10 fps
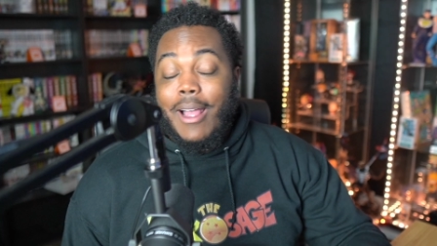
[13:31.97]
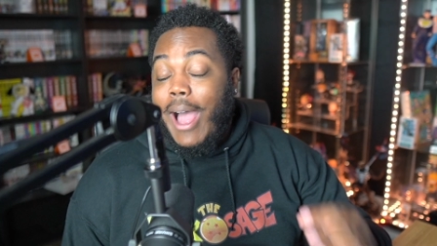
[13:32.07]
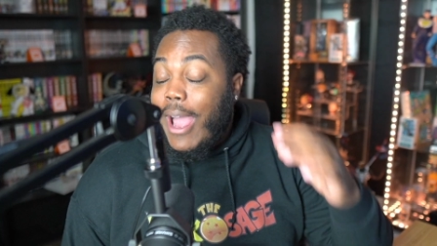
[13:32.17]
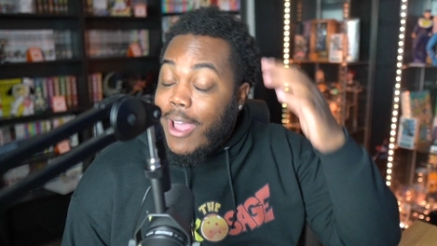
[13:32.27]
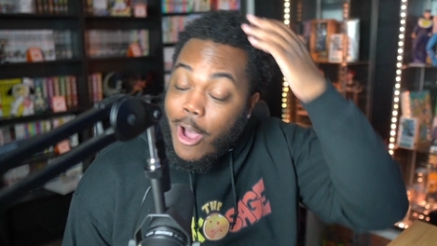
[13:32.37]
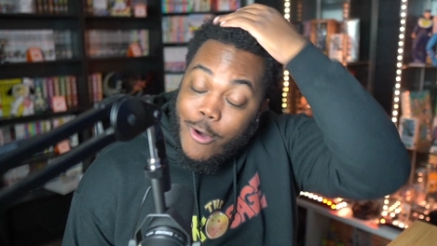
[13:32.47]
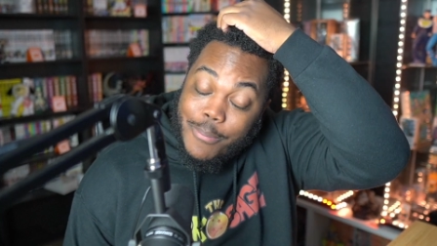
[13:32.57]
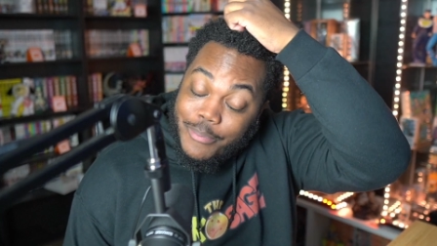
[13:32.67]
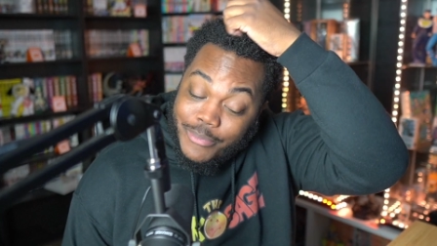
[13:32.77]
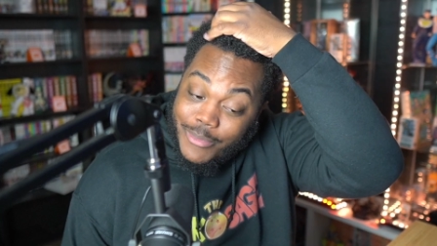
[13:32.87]
I
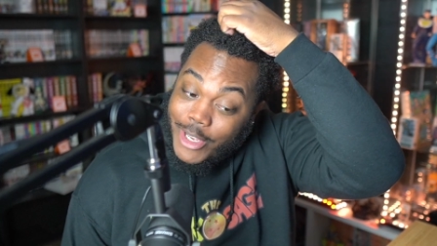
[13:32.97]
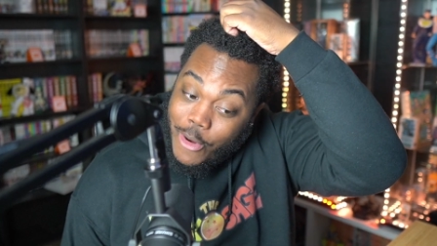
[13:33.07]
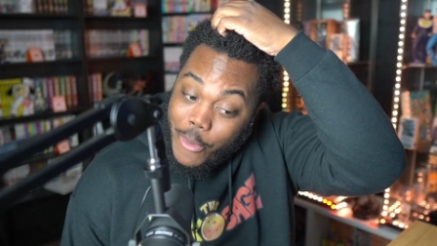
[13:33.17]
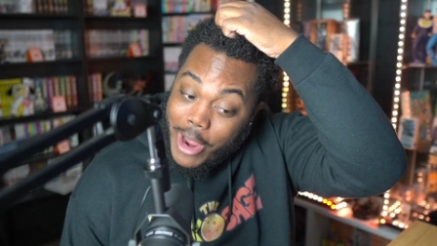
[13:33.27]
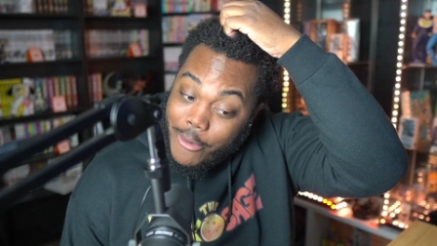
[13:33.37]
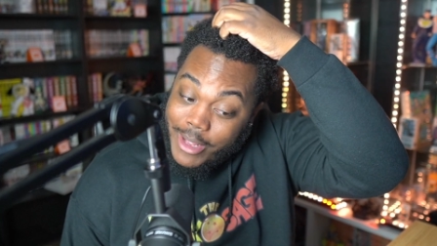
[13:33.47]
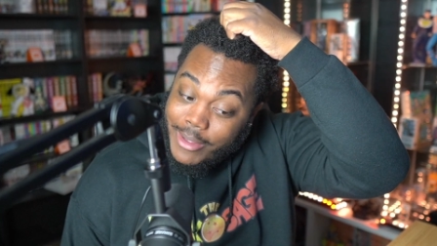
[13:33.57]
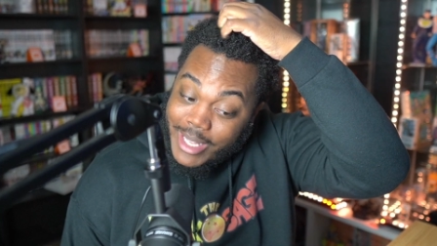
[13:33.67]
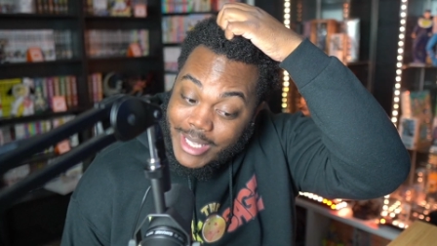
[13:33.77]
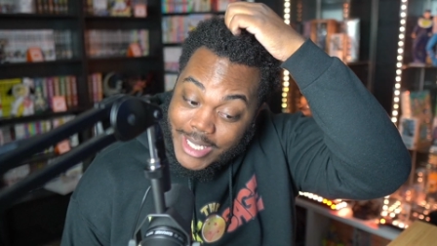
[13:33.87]
hope
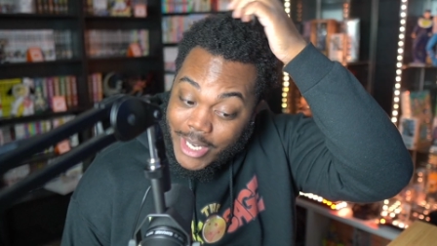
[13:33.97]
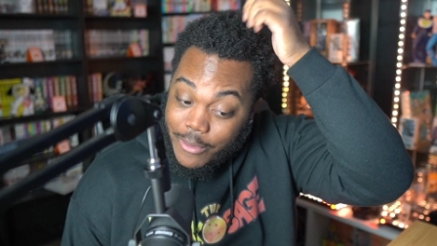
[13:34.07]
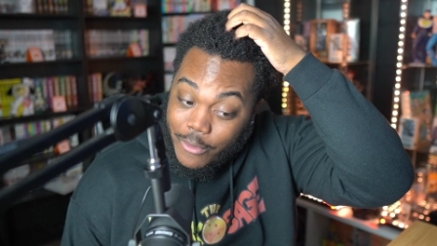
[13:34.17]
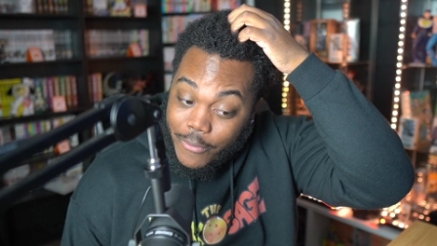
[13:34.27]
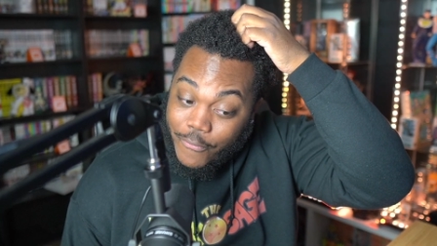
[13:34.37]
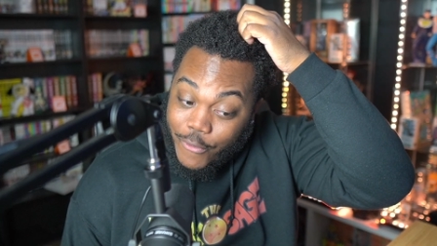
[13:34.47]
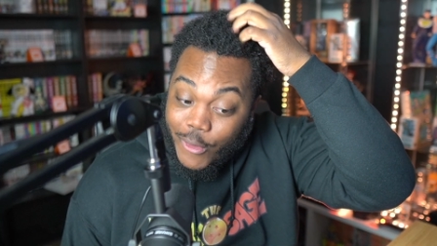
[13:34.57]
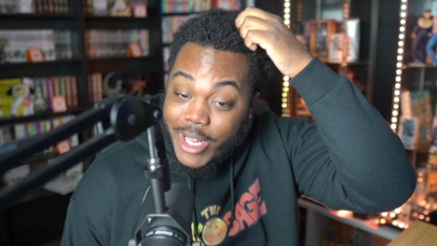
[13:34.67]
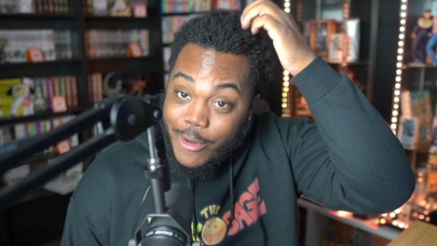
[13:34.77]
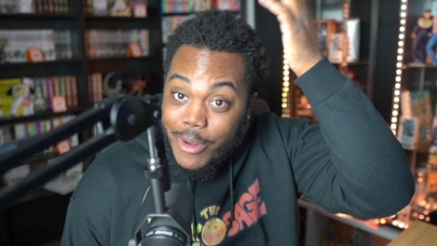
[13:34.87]
Karera doesn't
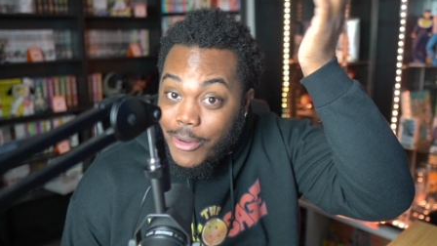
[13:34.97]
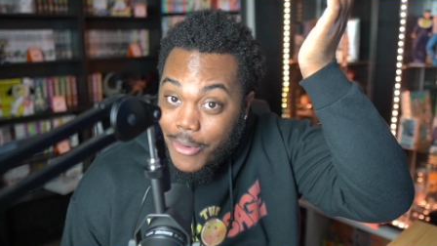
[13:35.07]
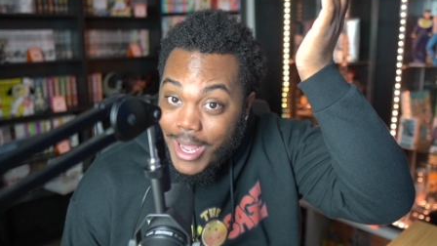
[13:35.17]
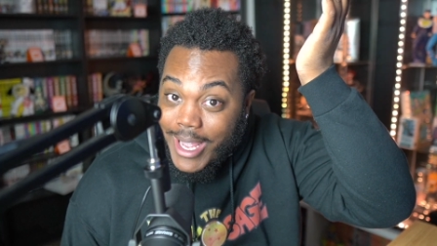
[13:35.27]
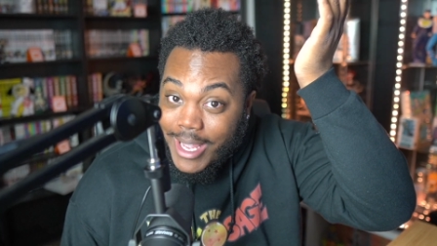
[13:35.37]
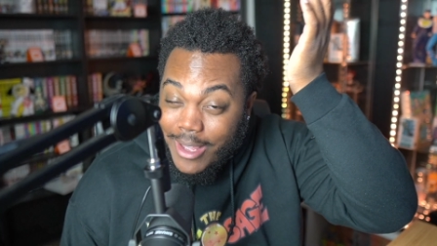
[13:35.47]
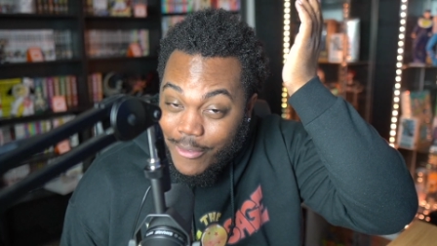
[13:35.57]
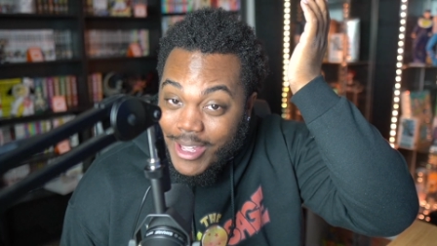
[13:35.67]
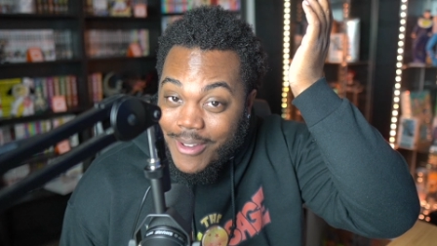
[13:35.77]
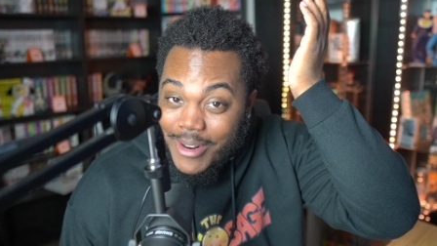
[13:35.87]
fully run away, if
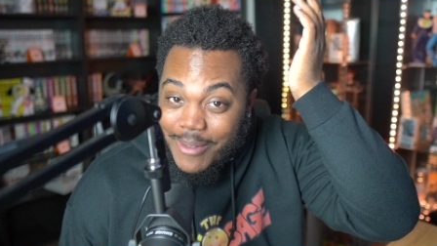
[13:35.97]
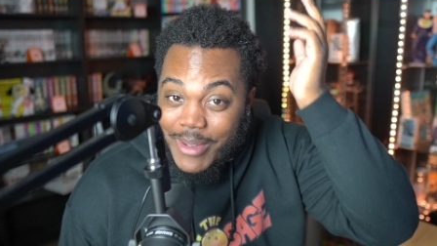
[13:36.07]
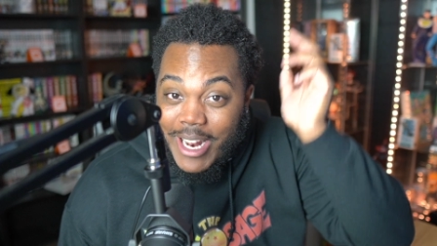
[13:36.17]
you get what I mean.